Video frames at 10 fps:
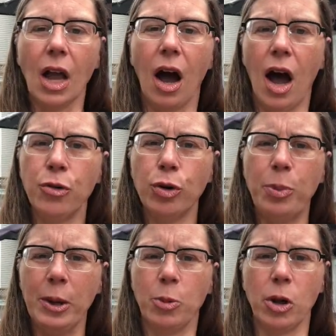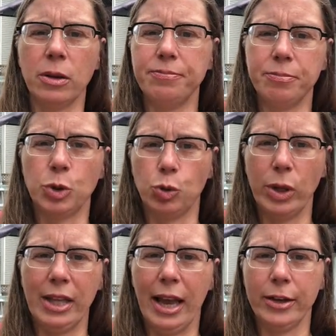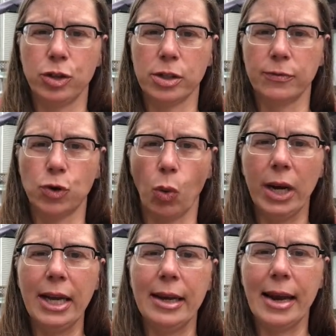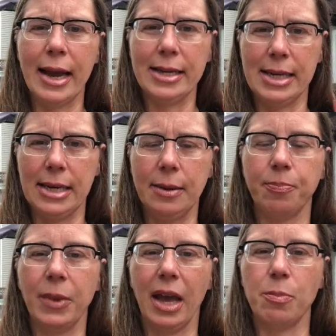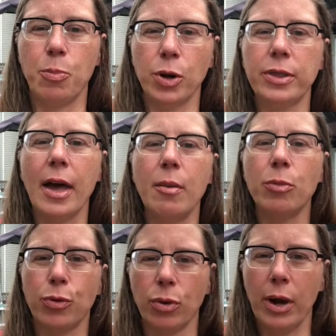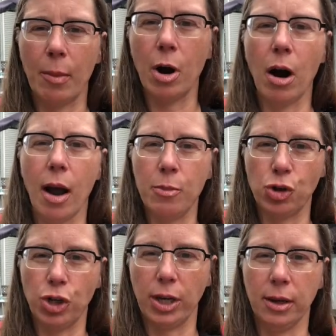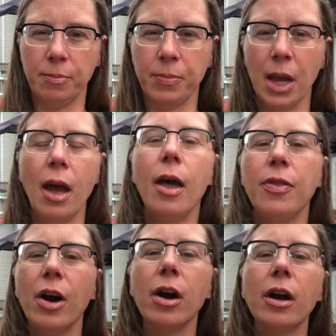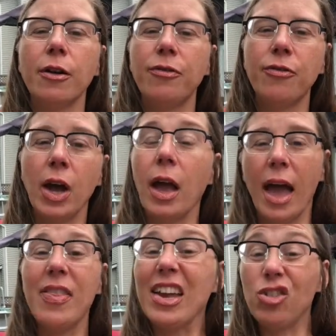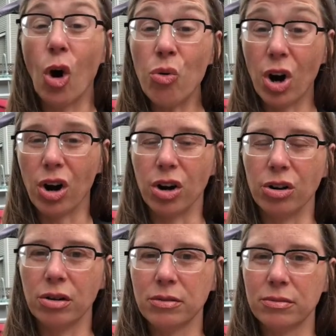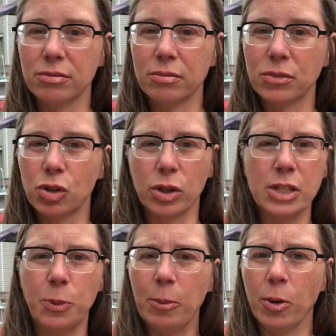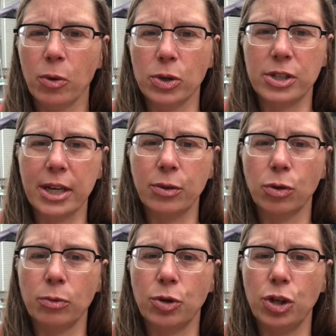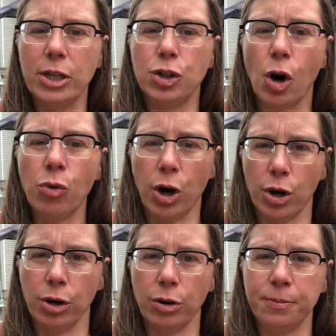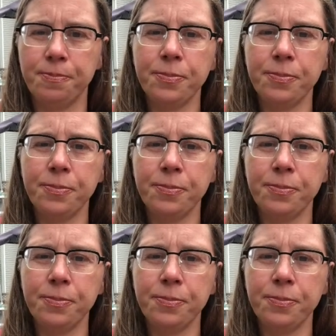100 people between the ages of 20 and 90 and put them through an MRI machine, and they don't hurt. So these people that we're sticking through the machine don't hurt.